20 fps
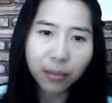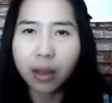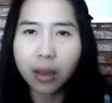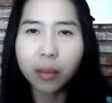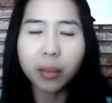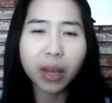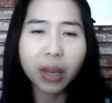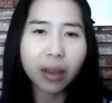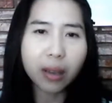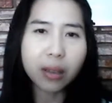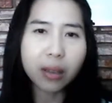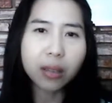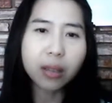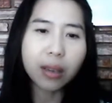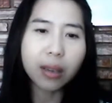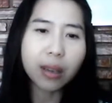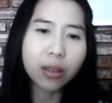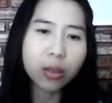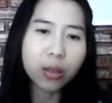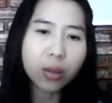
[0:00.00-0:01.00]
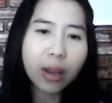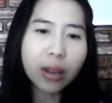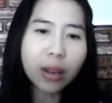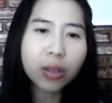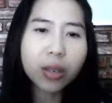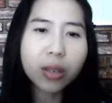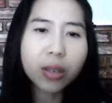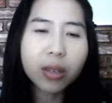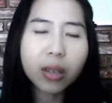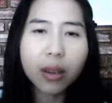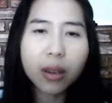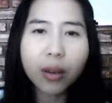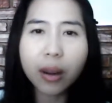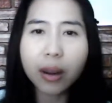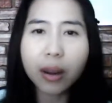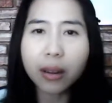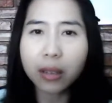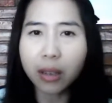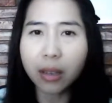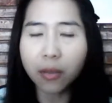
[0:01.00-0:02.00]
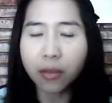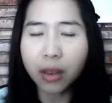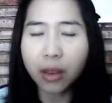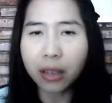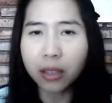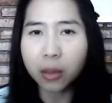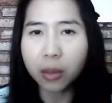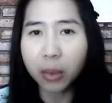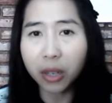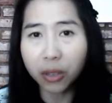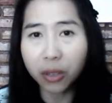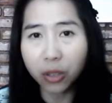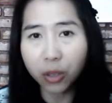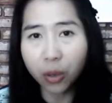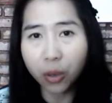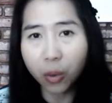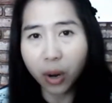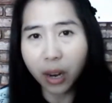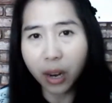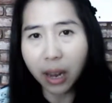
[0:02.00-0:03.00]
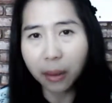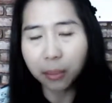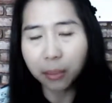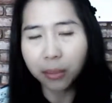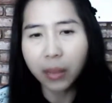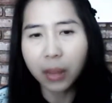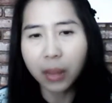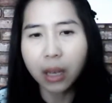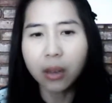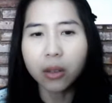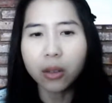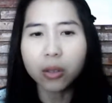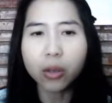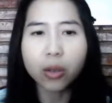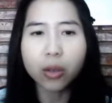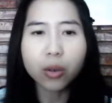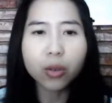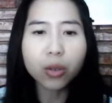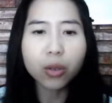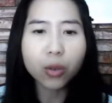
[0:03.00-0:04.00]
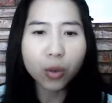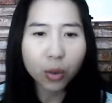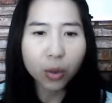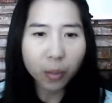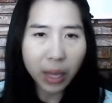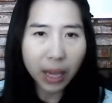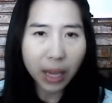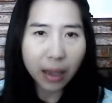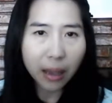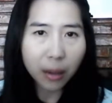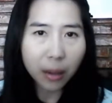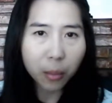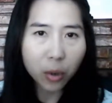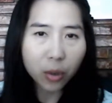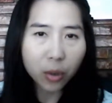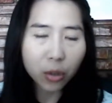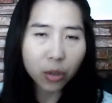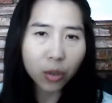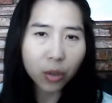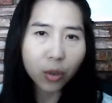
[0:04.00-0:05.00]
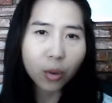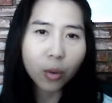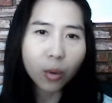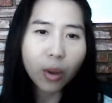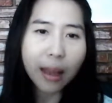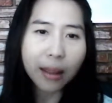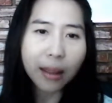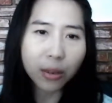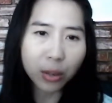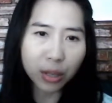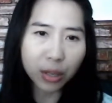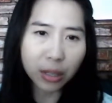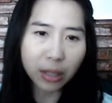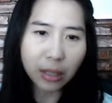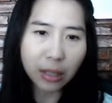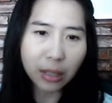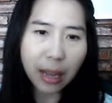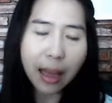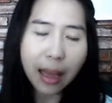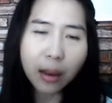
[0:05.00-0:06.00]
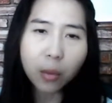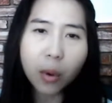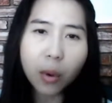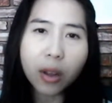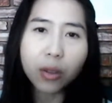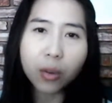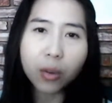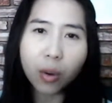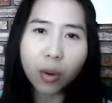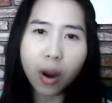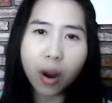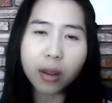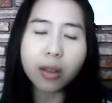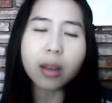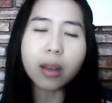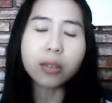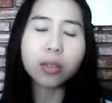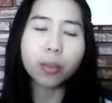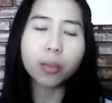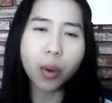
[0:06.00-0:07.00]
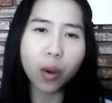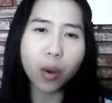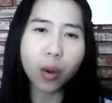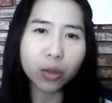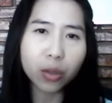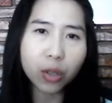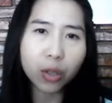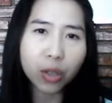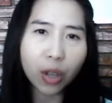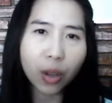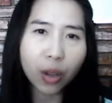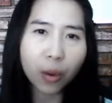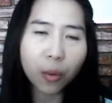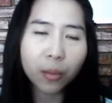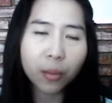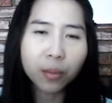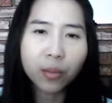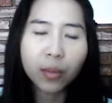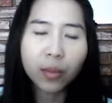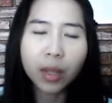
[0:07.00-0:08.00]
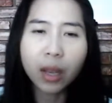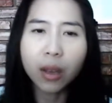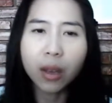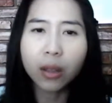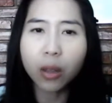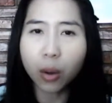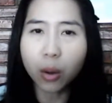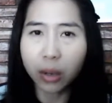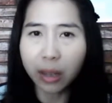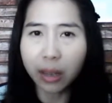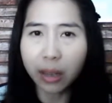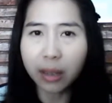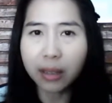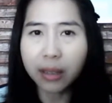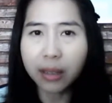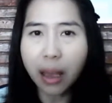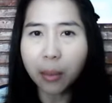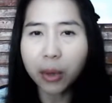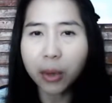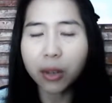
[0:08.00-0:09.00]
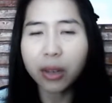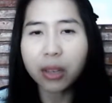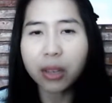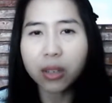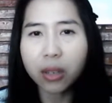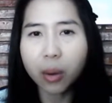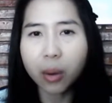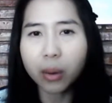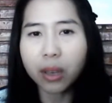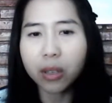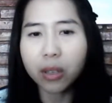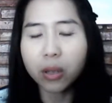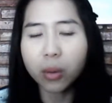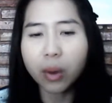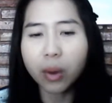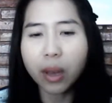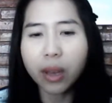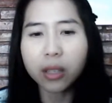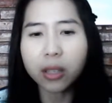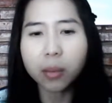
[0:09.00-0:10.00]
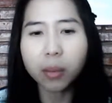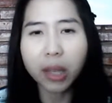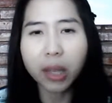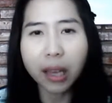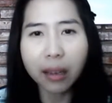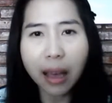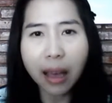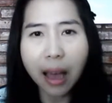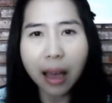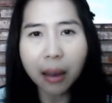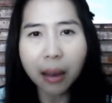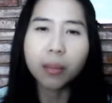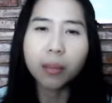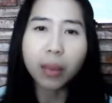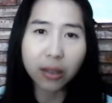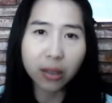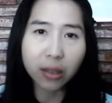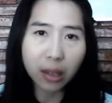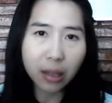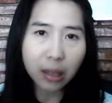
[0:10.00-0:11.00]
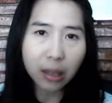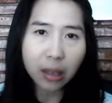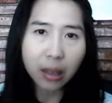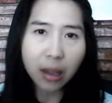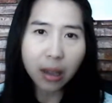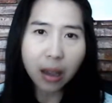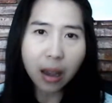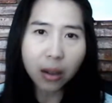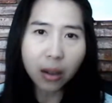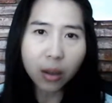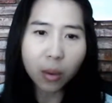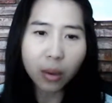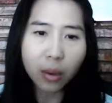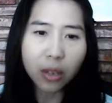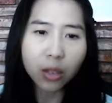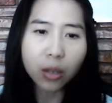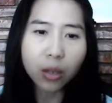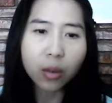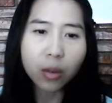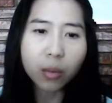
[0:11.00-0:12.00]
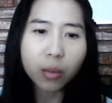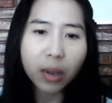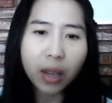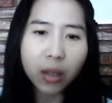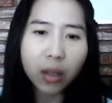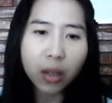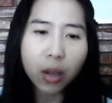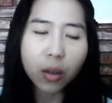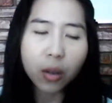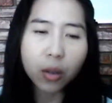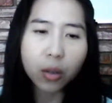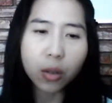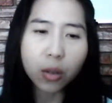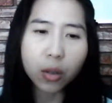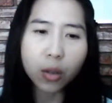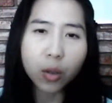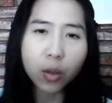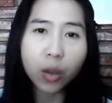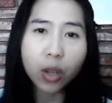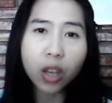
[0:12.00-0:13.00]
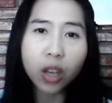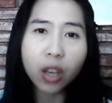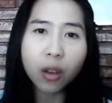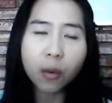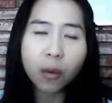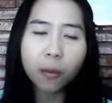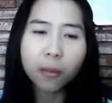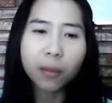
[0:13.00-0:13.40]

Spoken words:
because the instructions here are self-explanatory. So you should be able to understand what you are supposed to do. Though the examiner is going to explain that, basically they are going to read to you